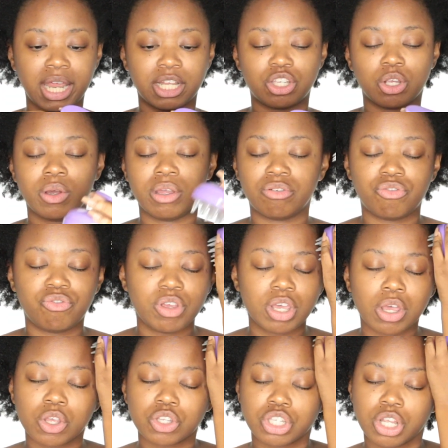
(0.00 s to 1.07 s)
So it
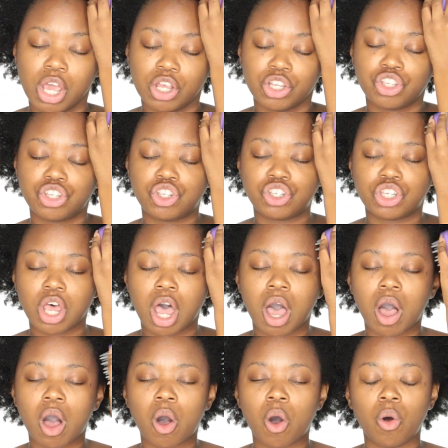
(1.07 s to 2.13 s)
feels
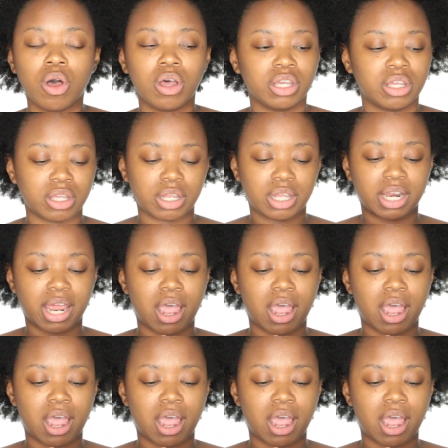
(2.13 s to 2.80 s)
so good.